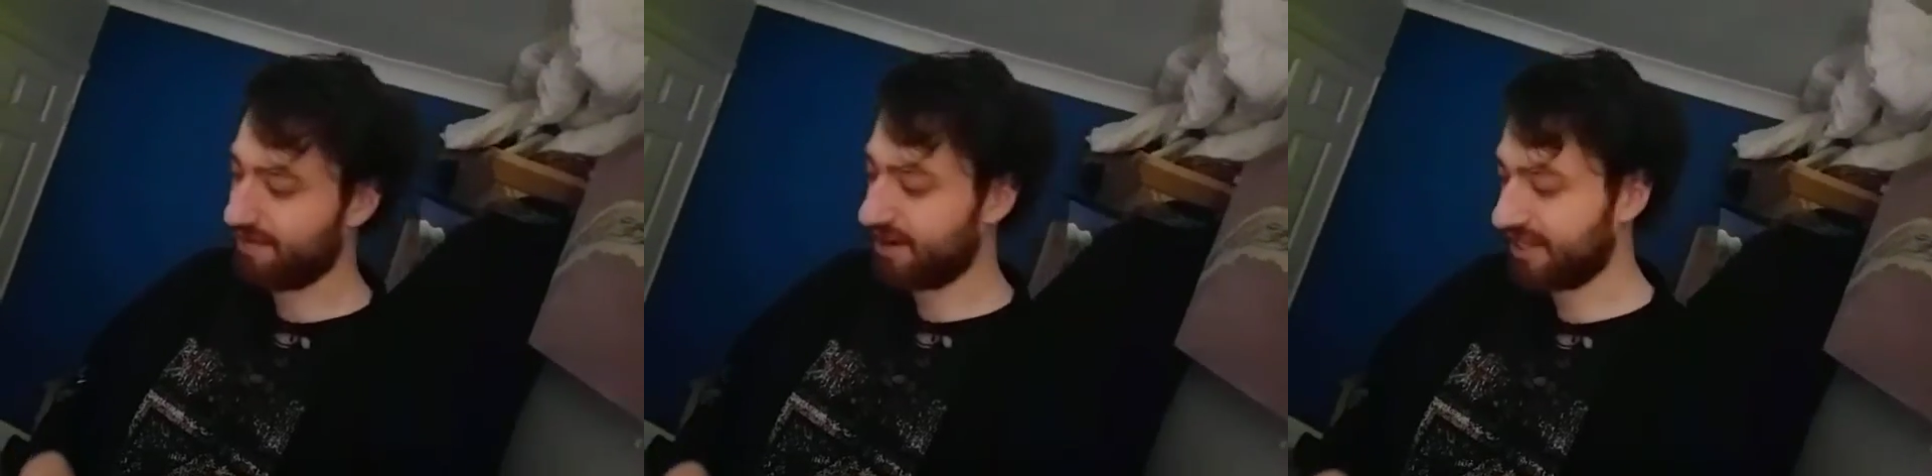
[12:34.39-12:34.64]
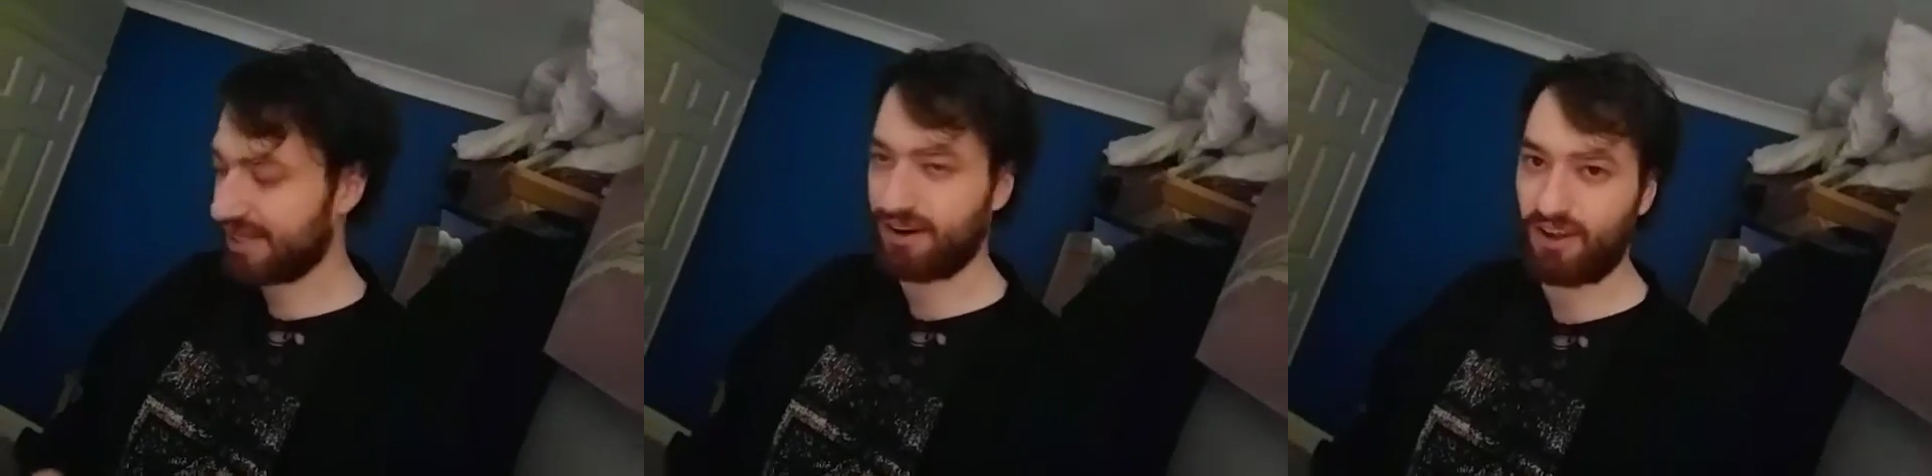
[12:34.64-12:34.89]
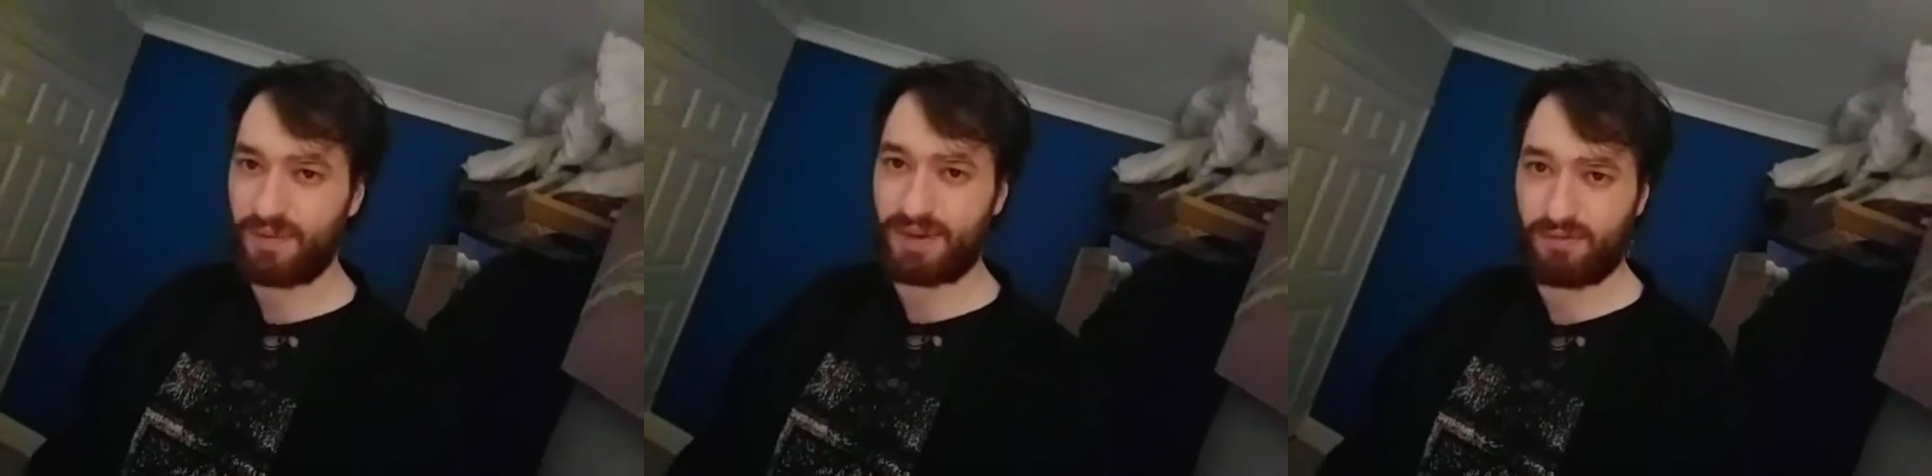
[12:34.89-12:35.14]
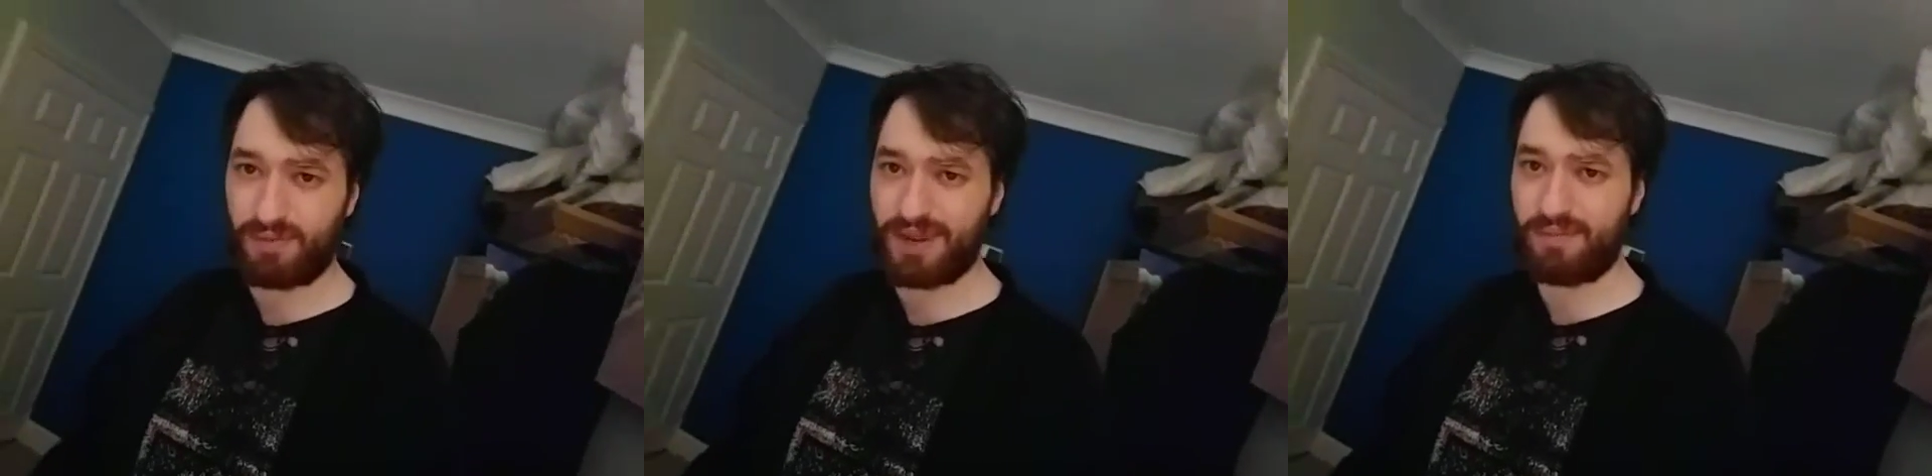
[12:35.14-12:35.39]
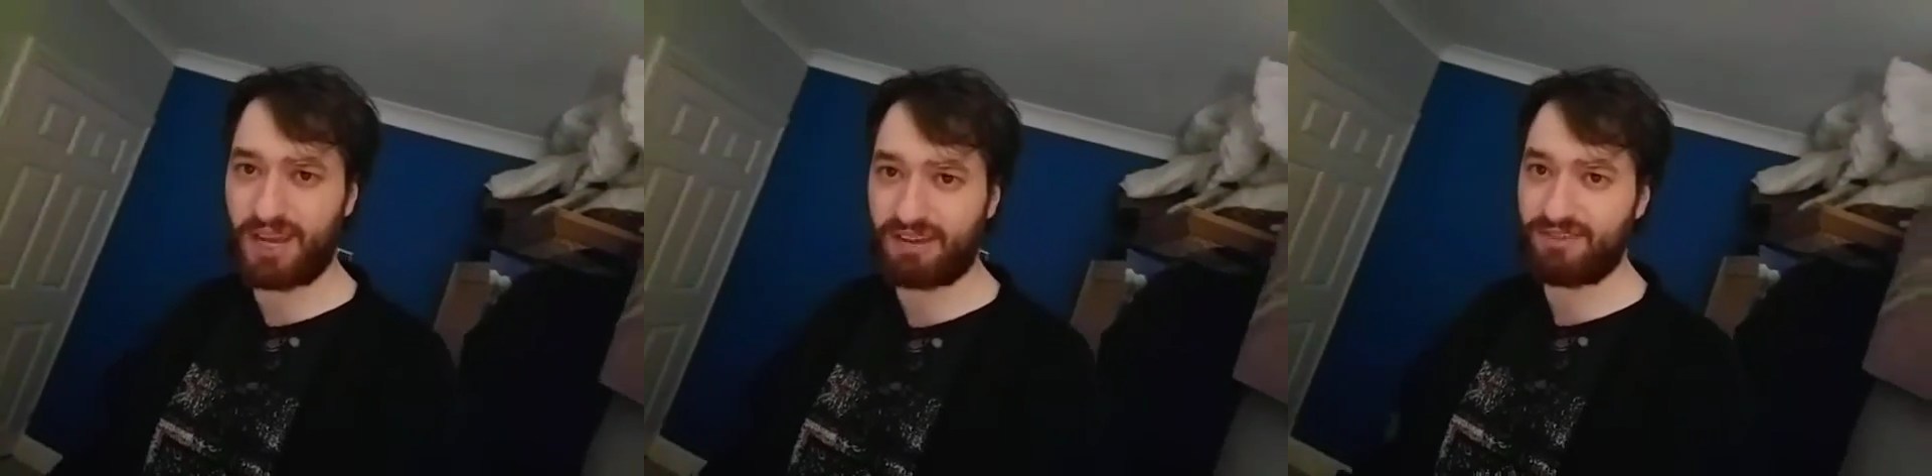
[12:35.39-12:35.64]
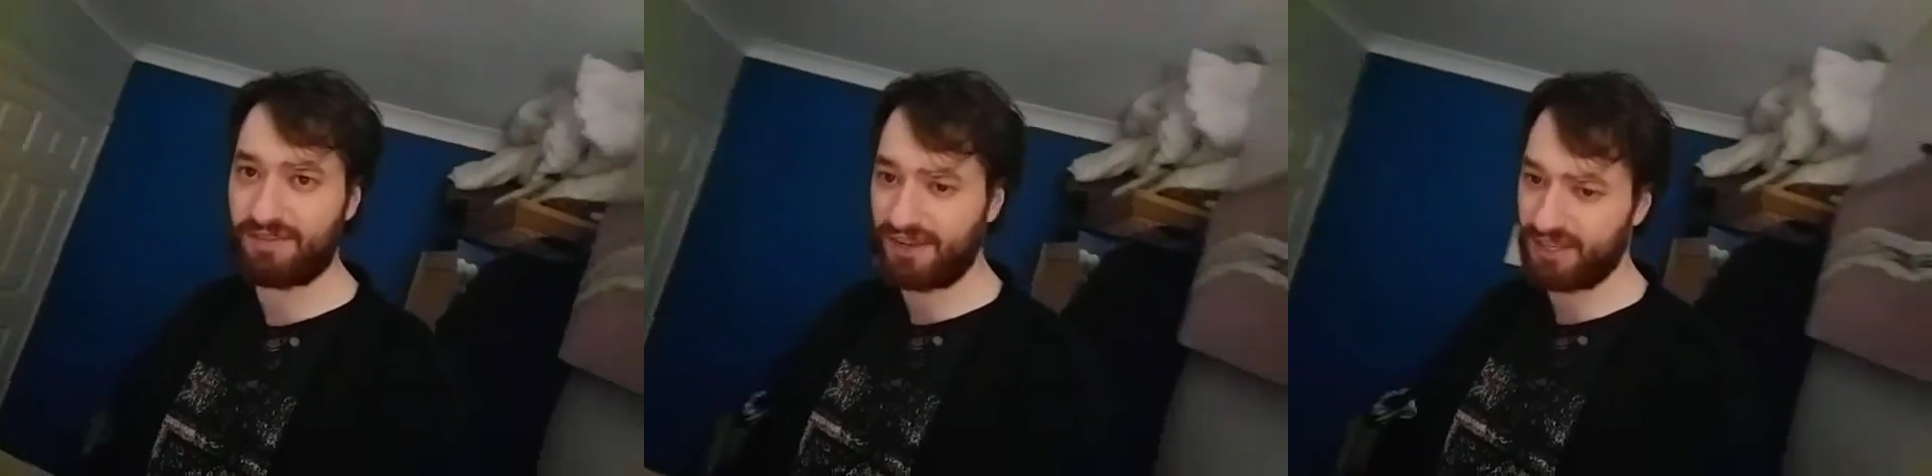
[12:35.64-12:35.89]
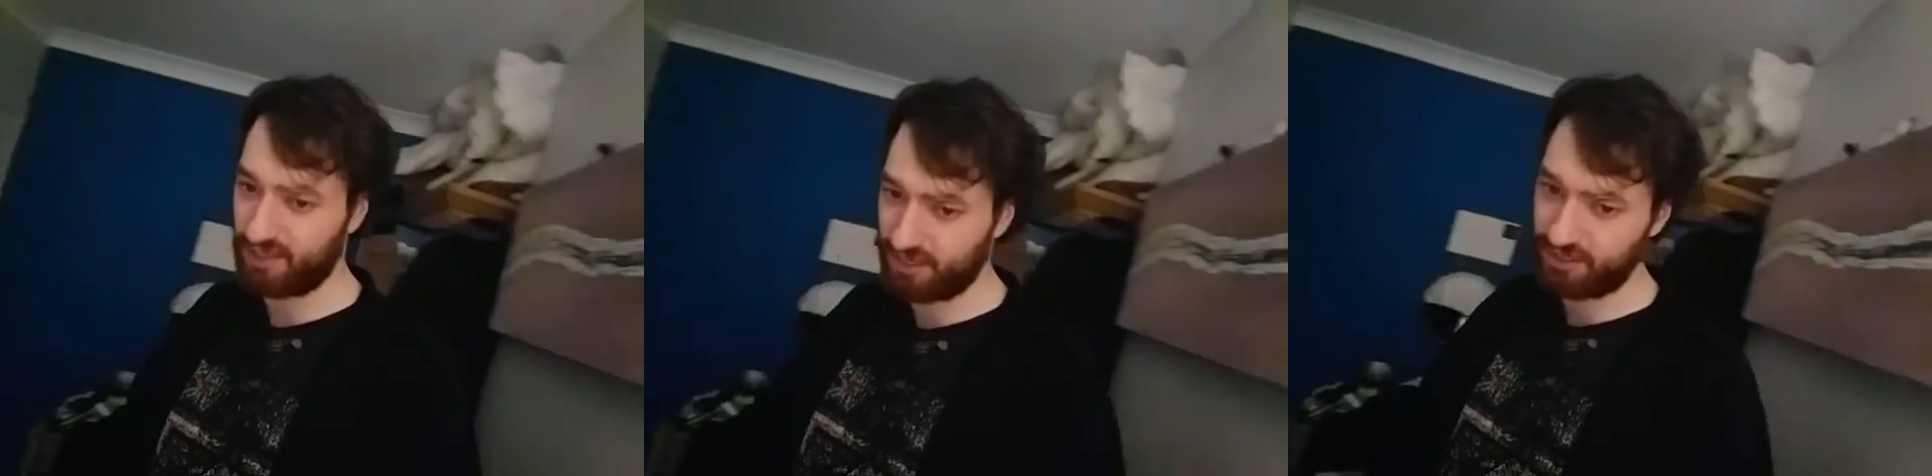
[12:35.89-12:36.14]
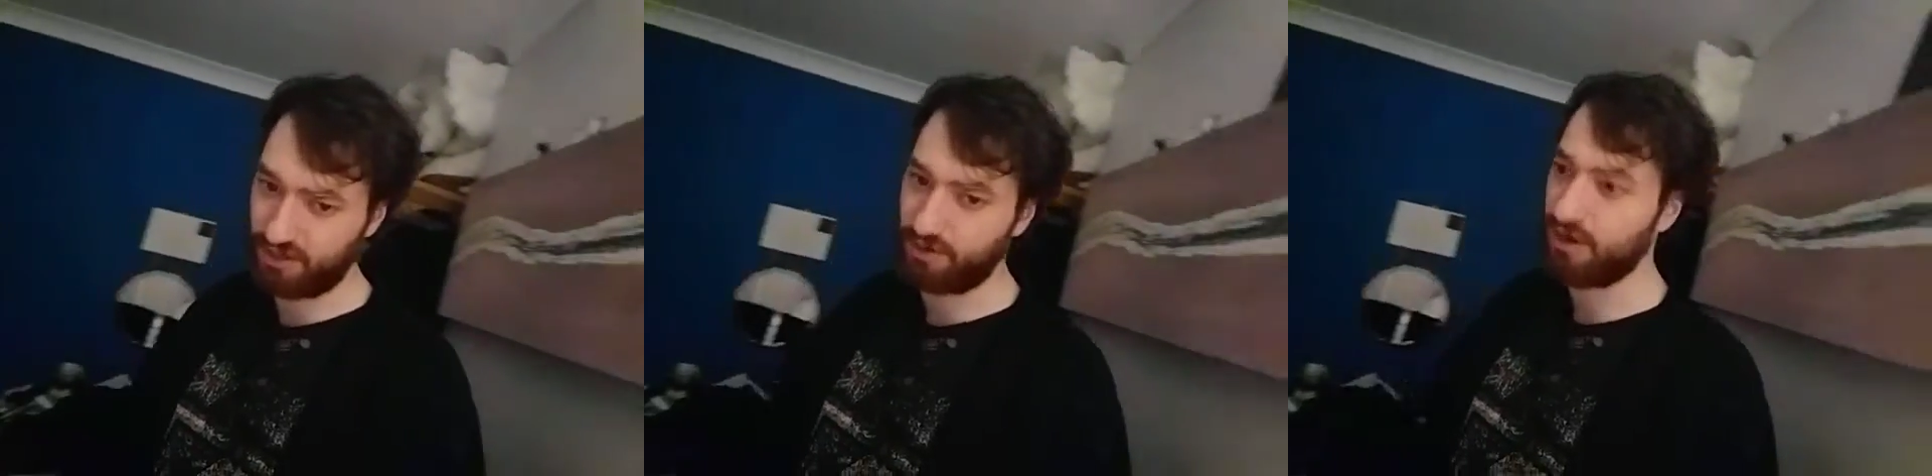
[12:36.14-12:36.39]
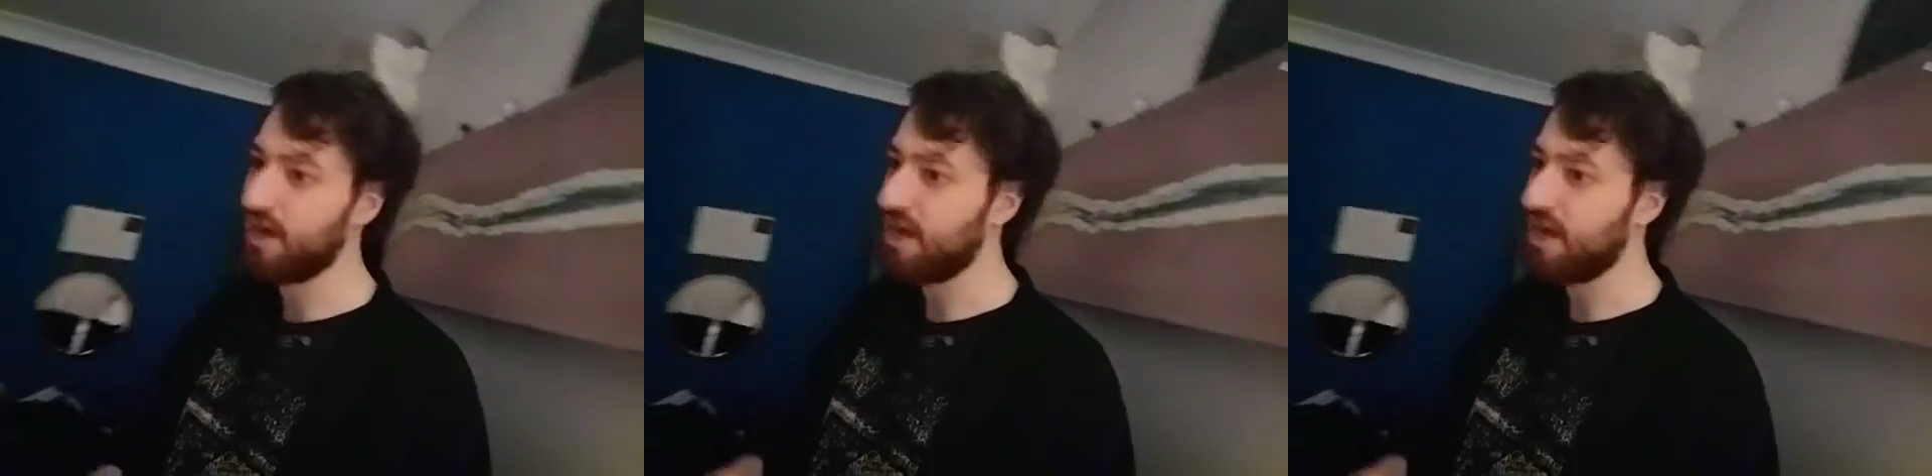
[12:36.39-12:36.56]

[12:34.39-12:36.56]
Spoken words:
I think a lot of people played Minecraft like this, so